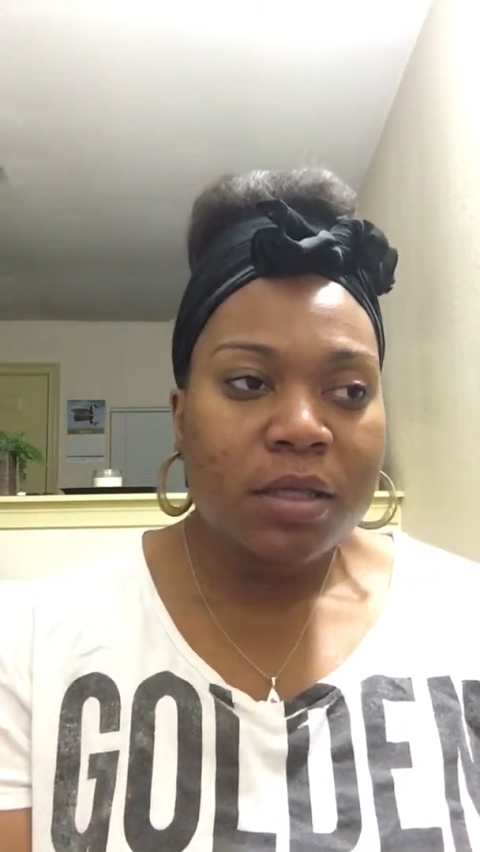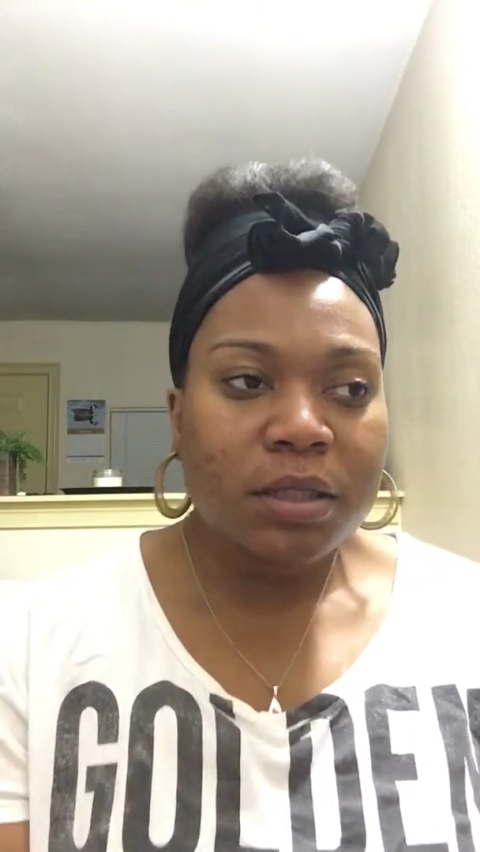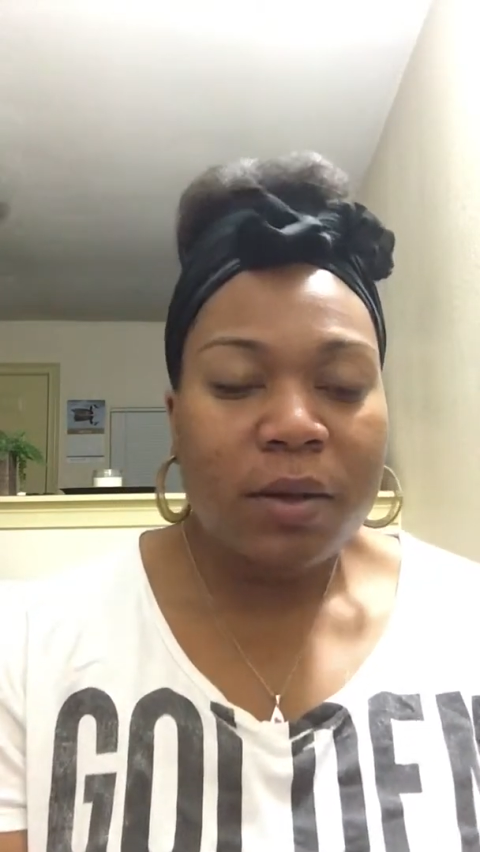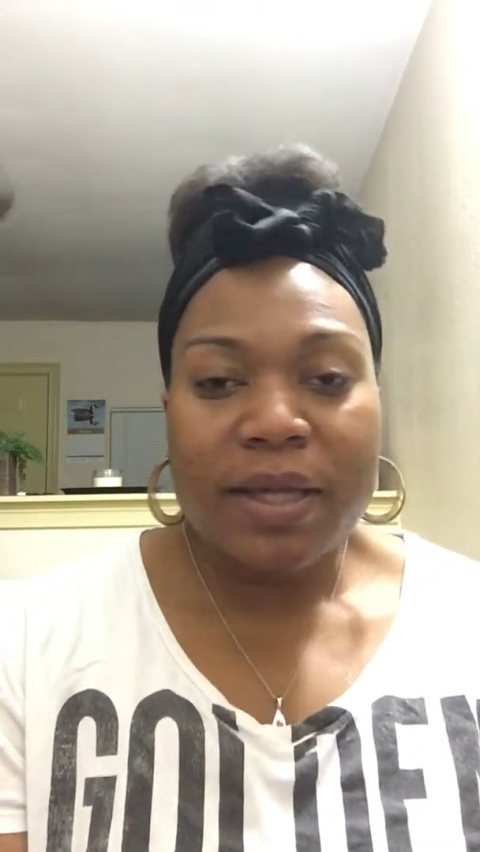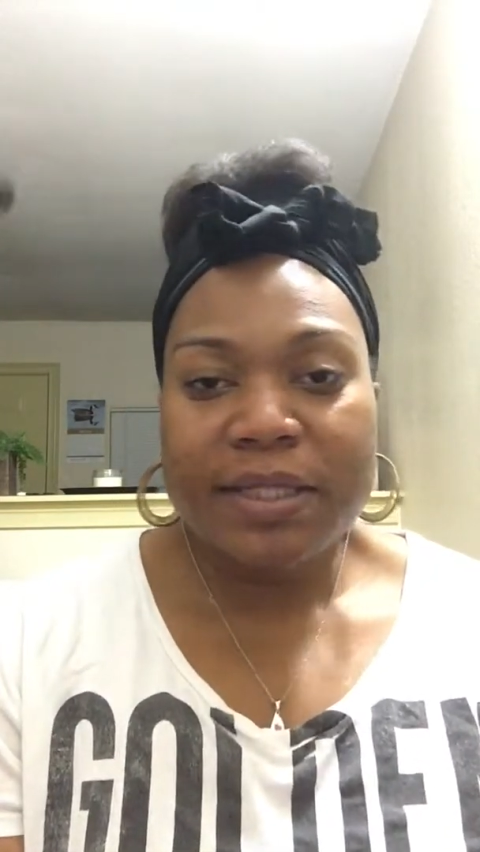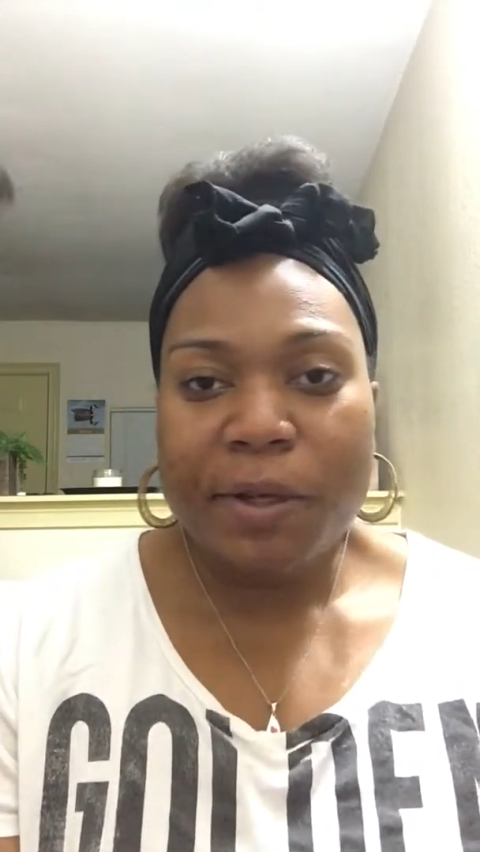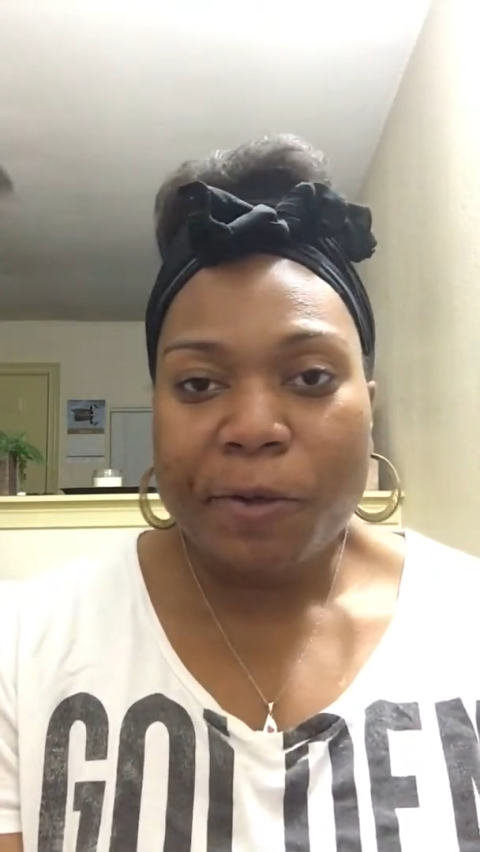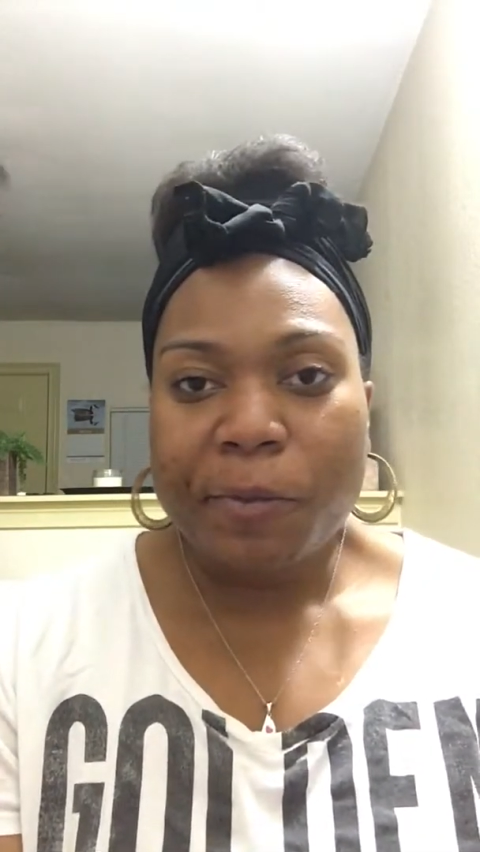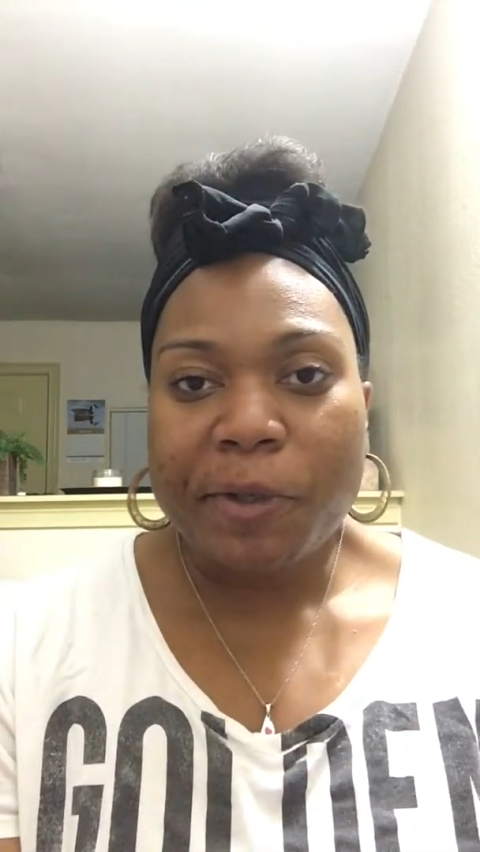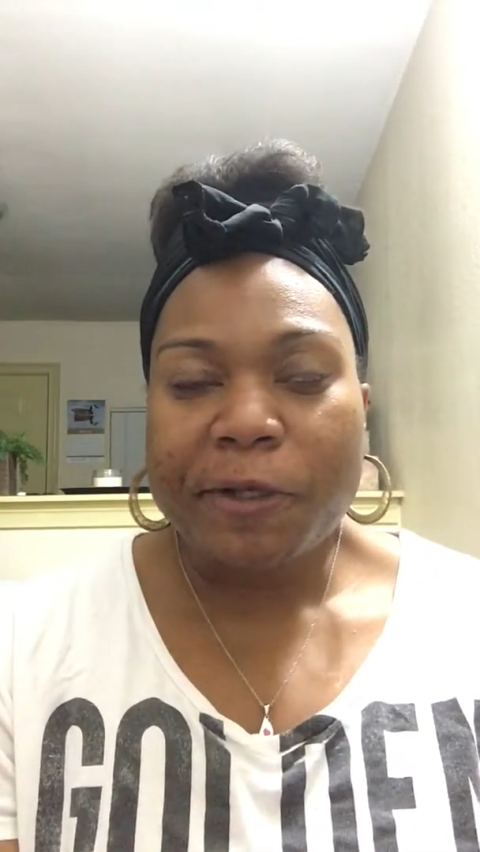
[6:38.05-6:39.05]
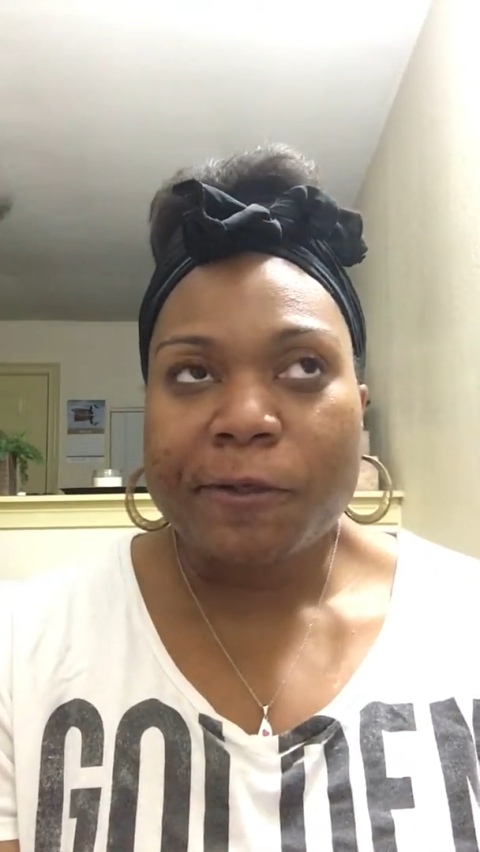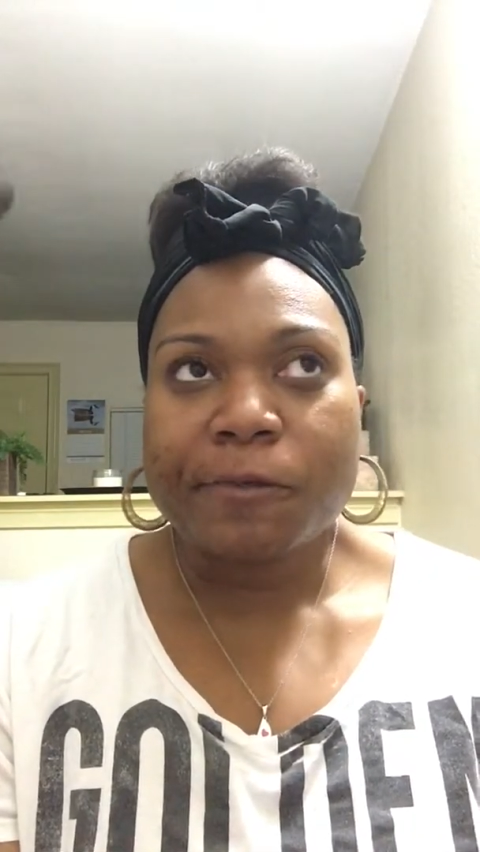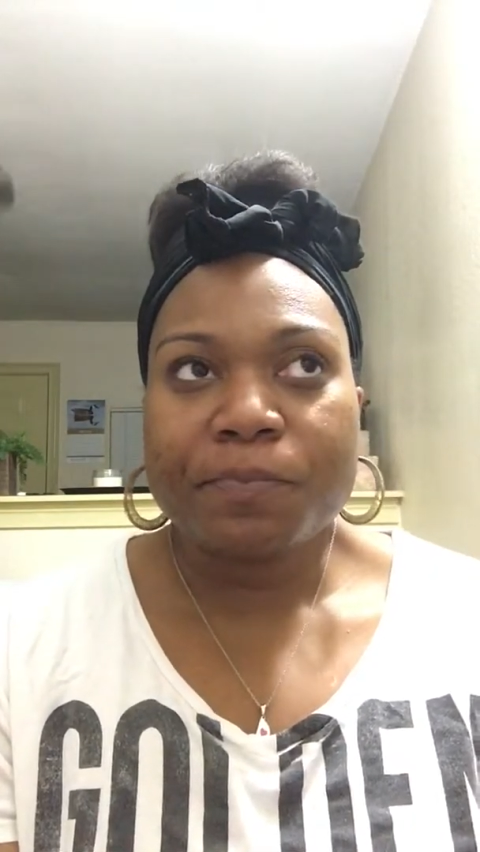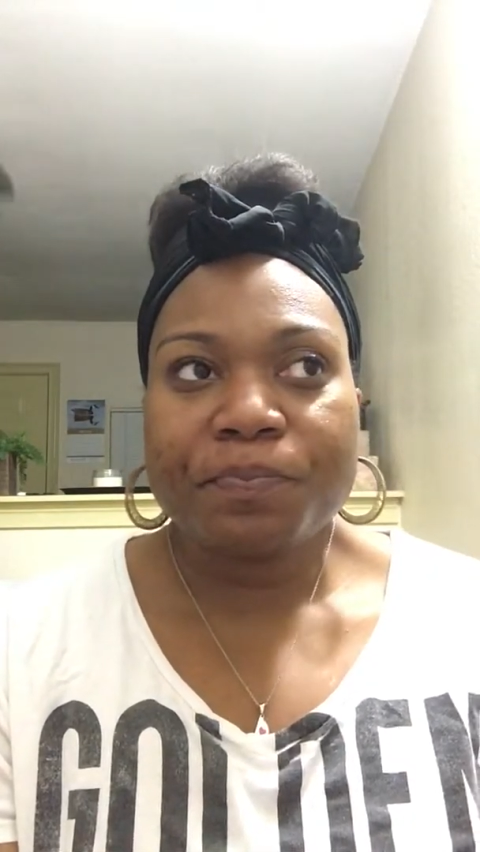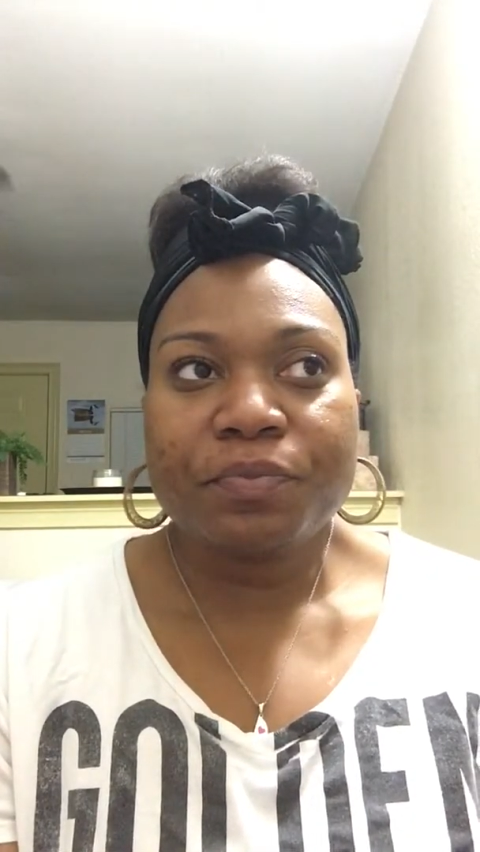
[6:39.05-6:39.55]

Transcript: So I told him, uh,